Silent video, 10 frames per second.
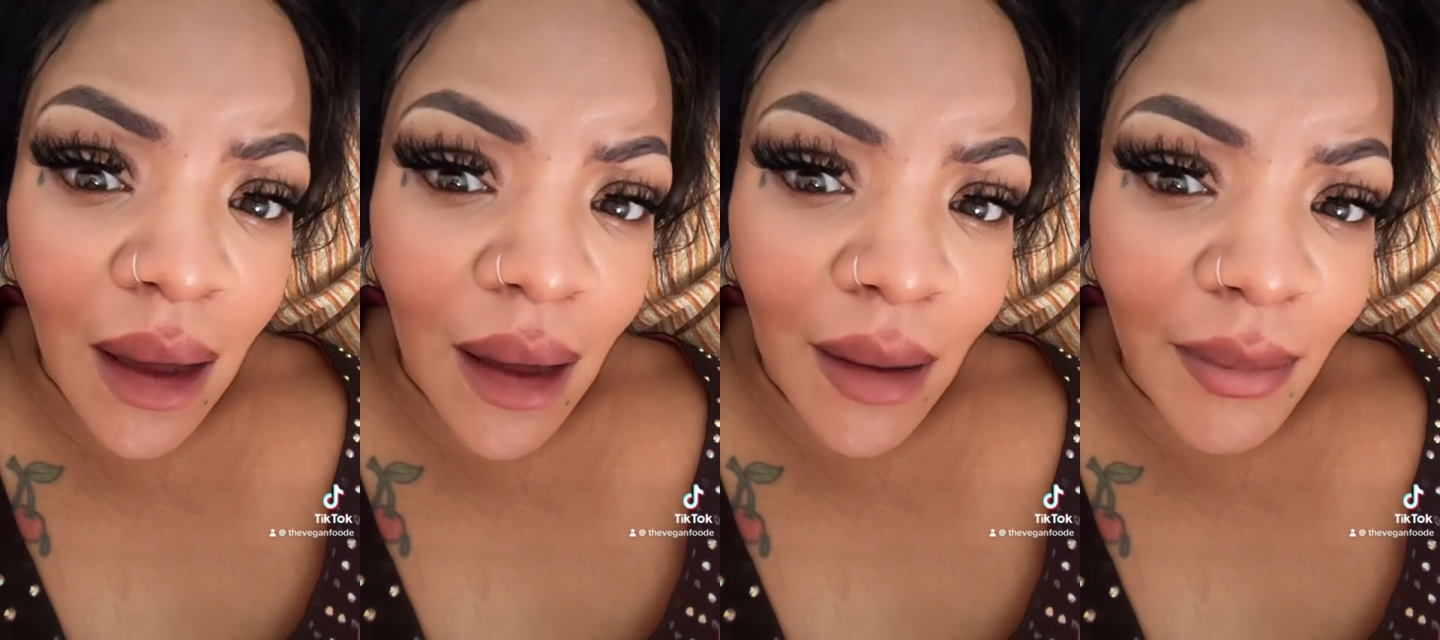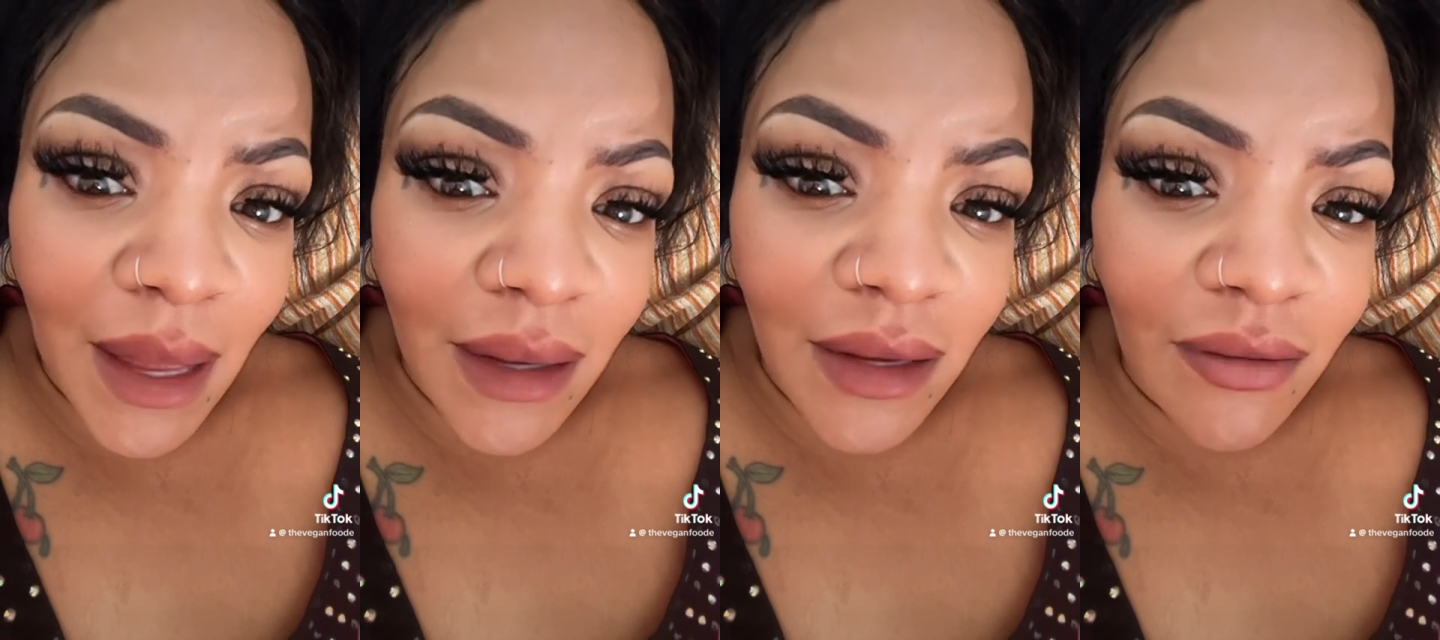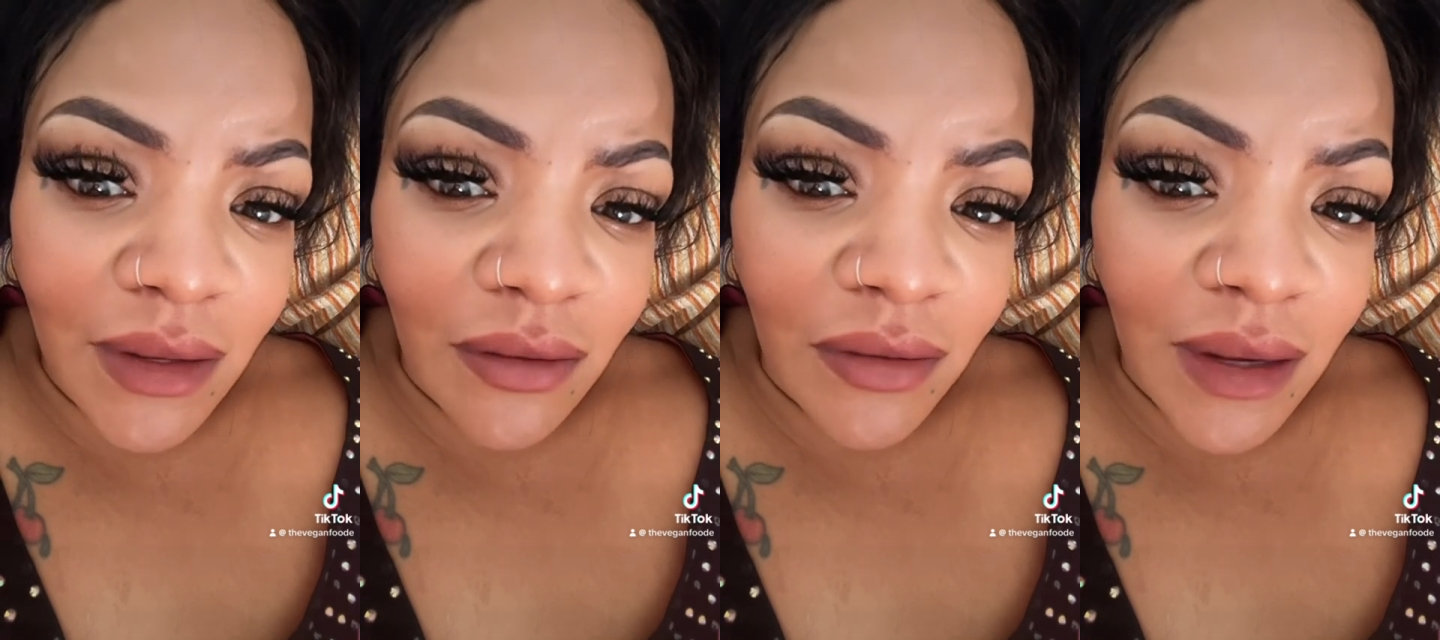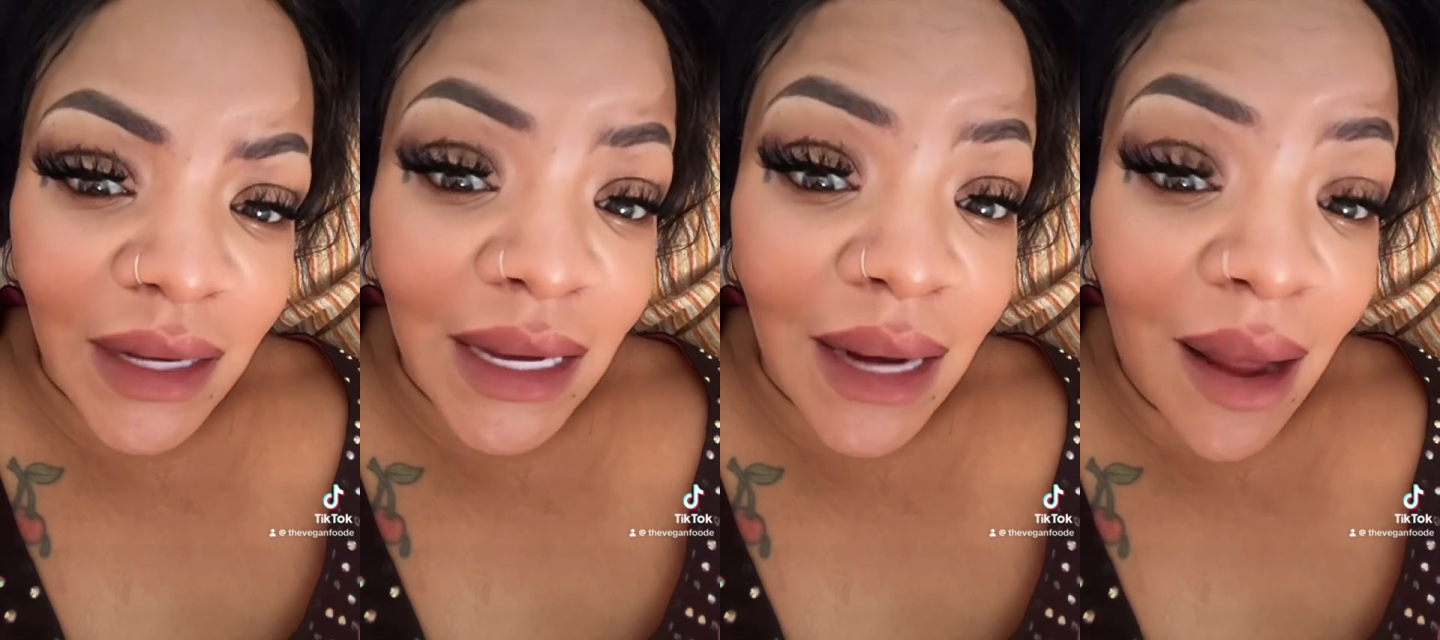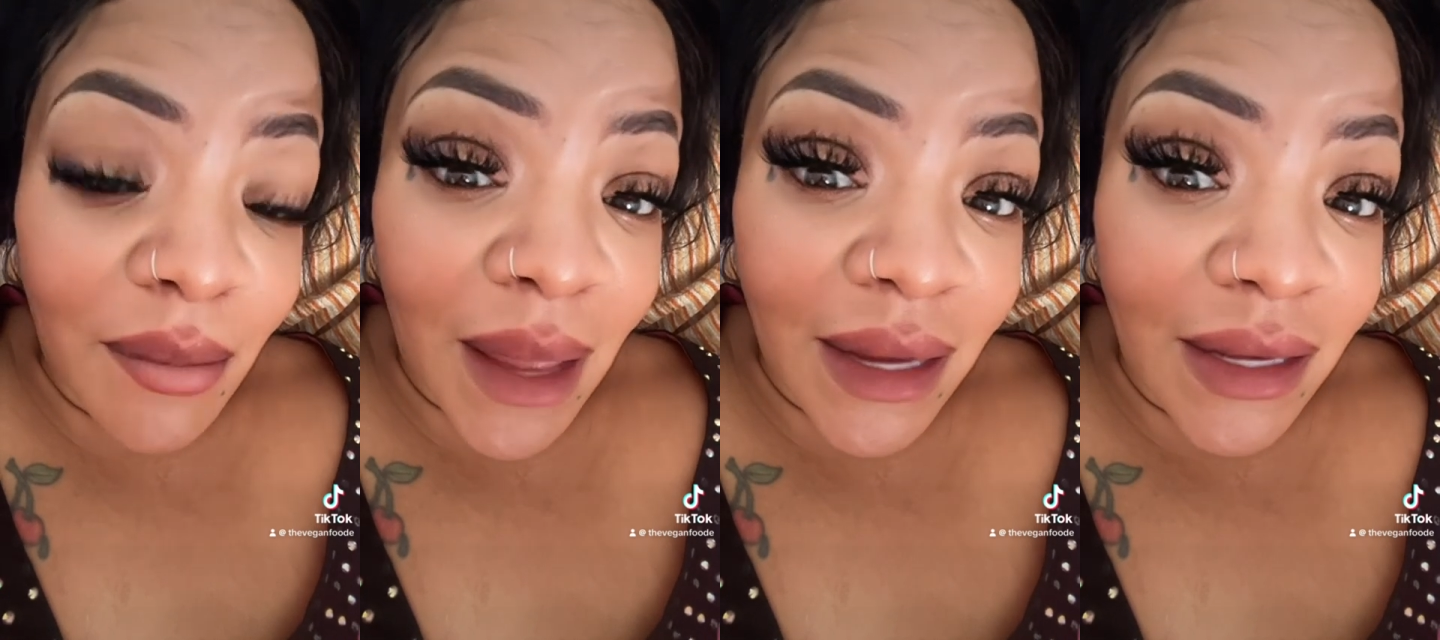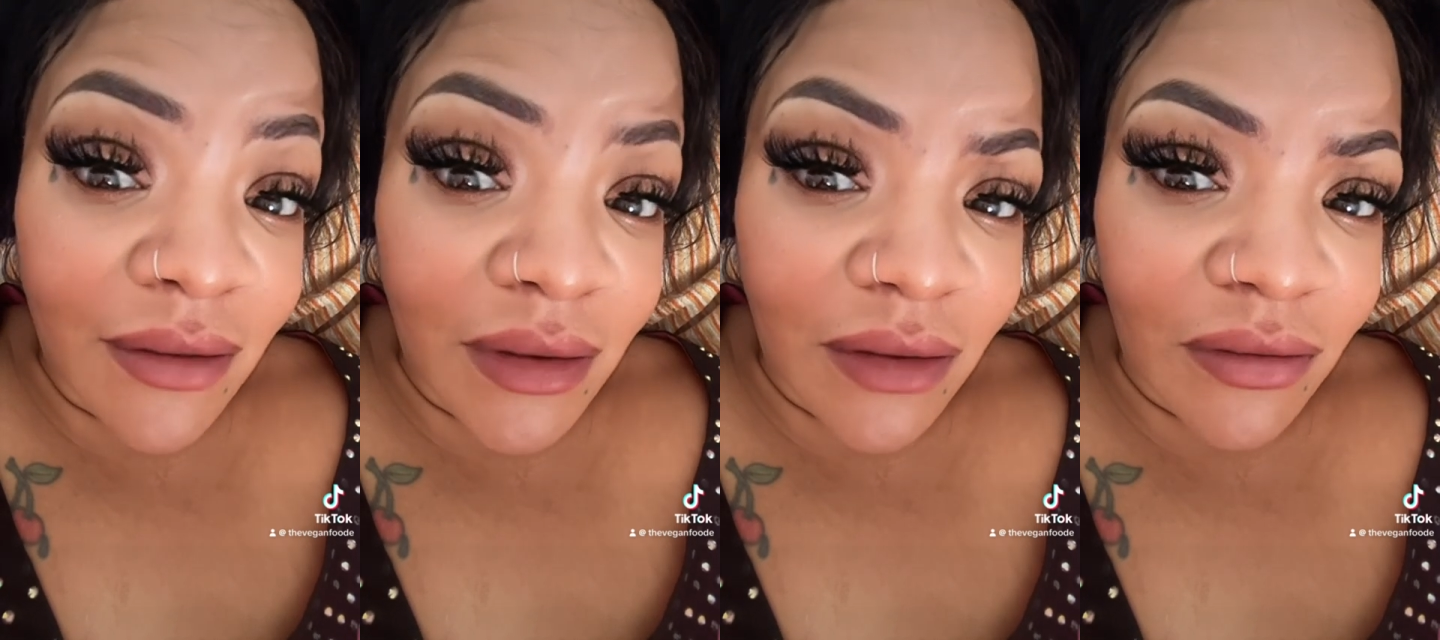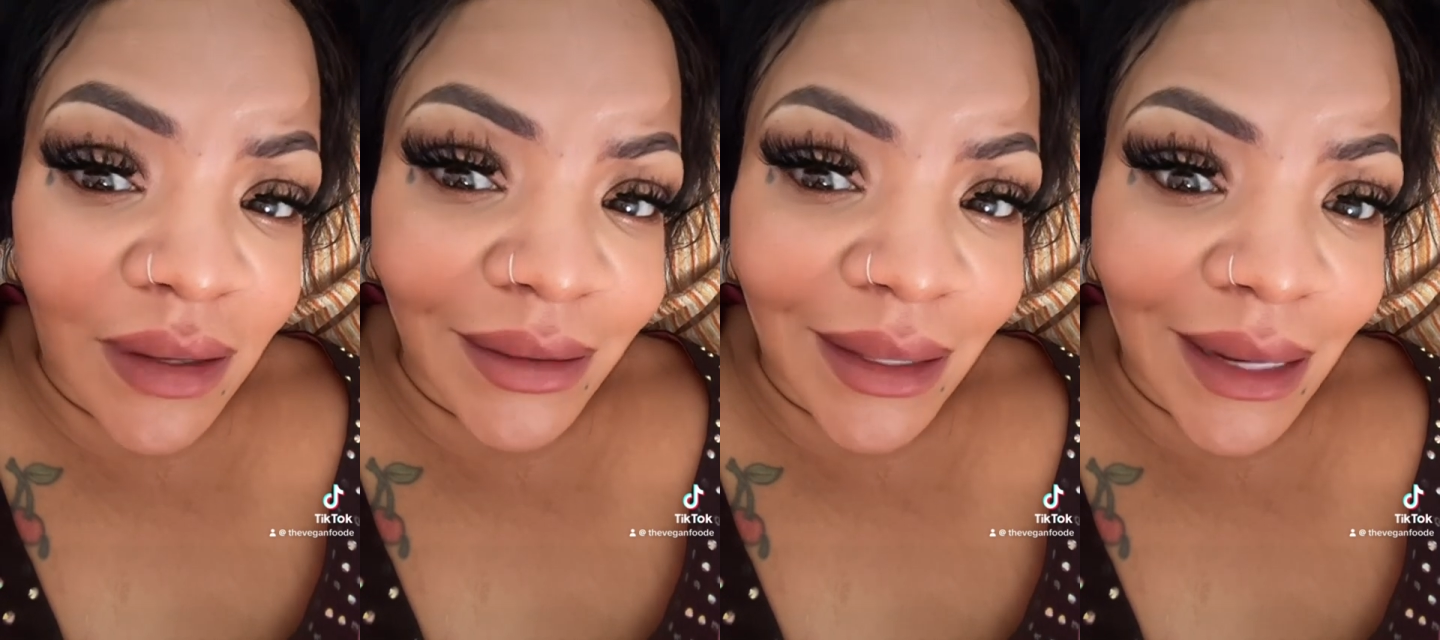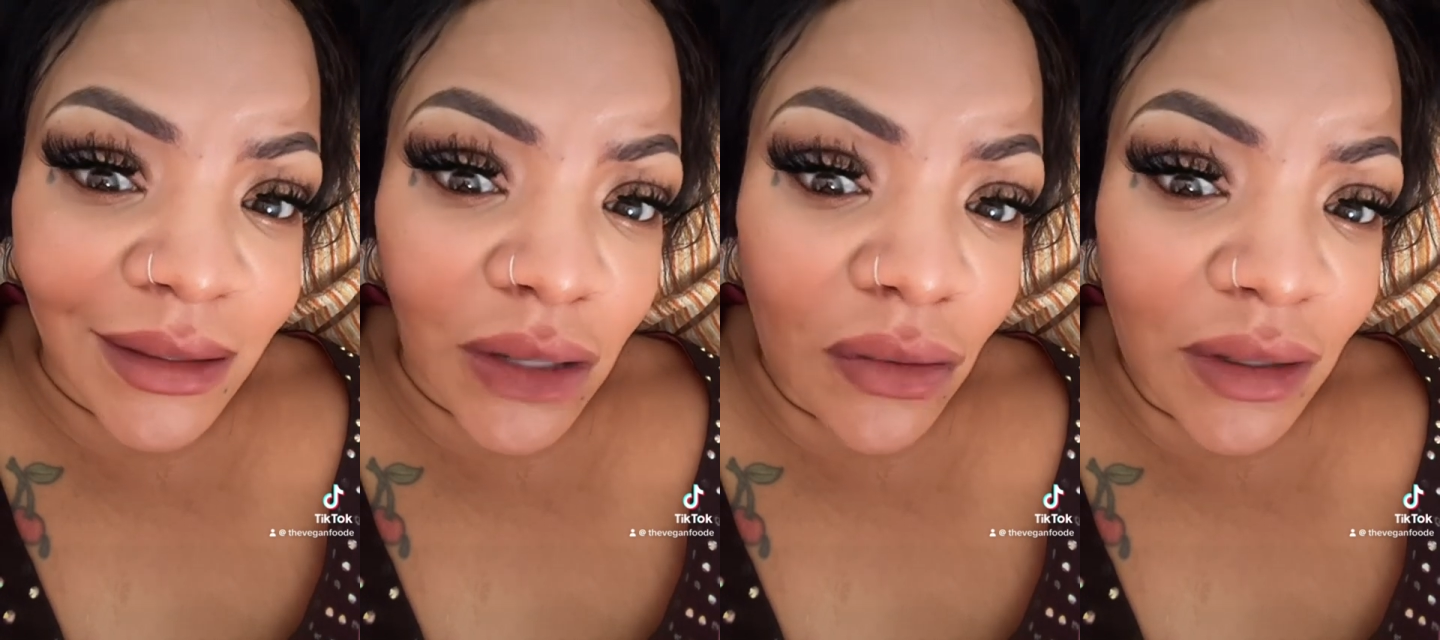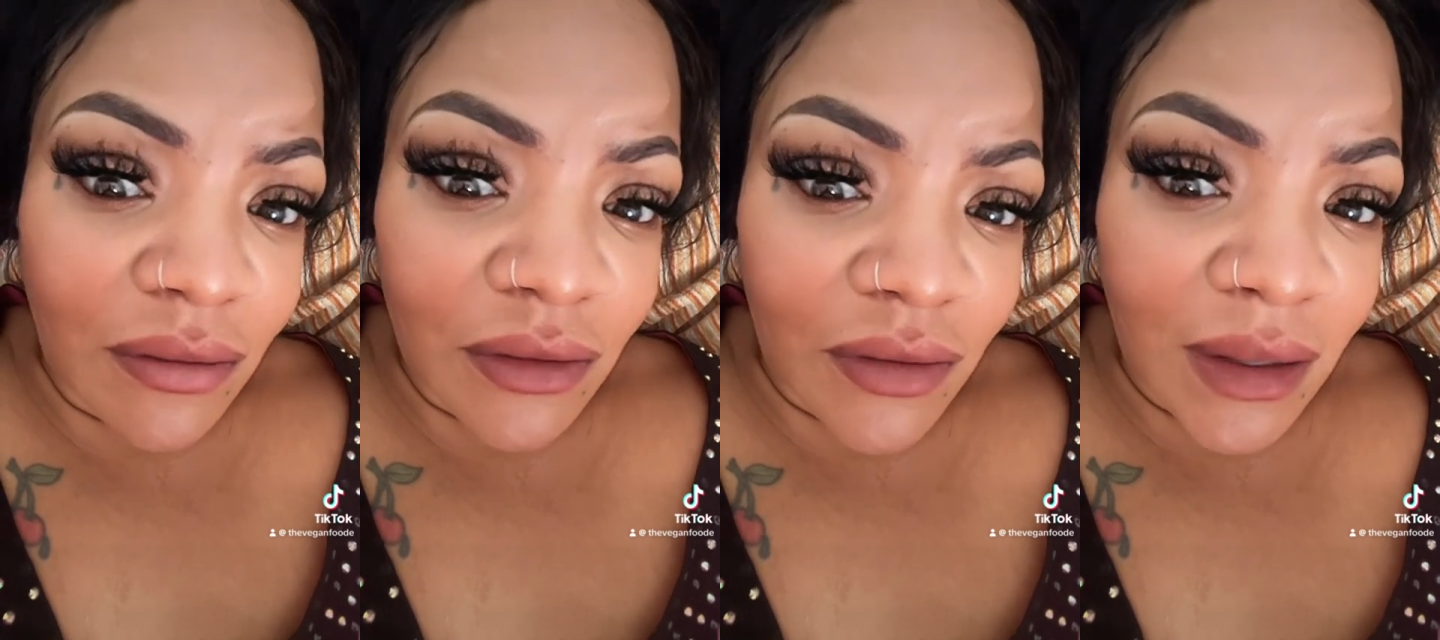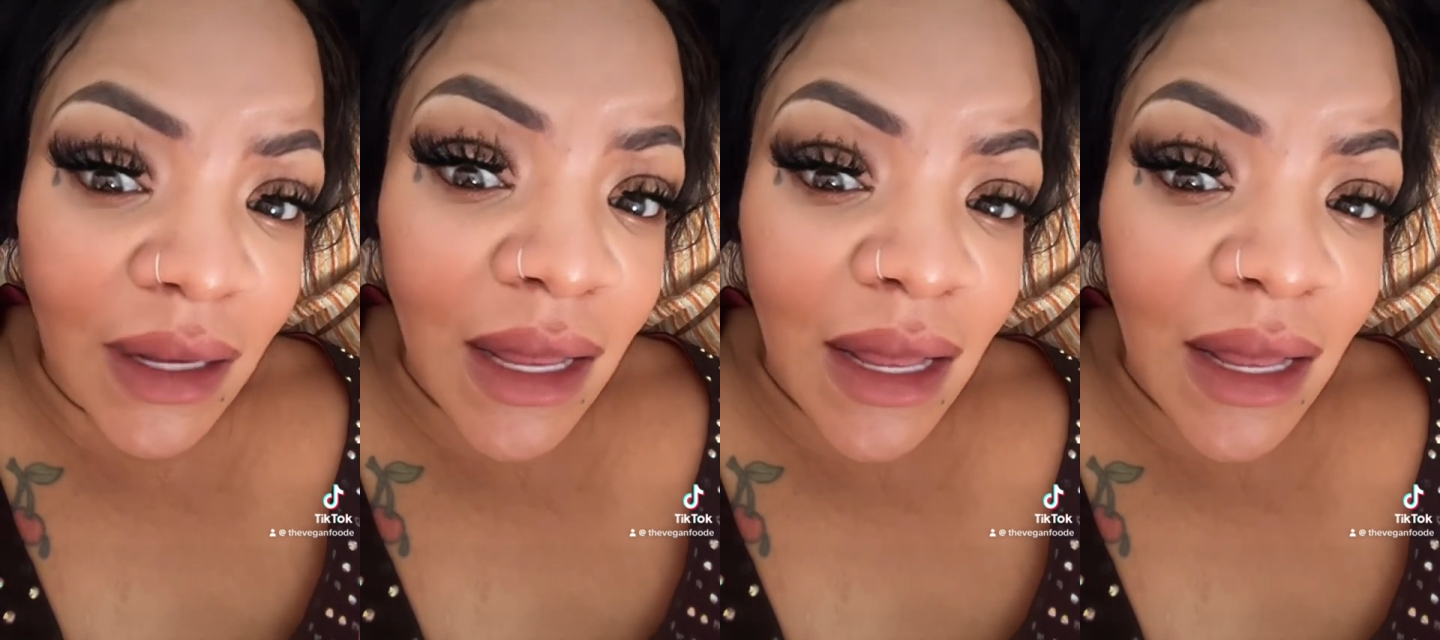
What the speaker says: I'm not giving a fuck. And I'm not giving a fuck that I don't give a fuck.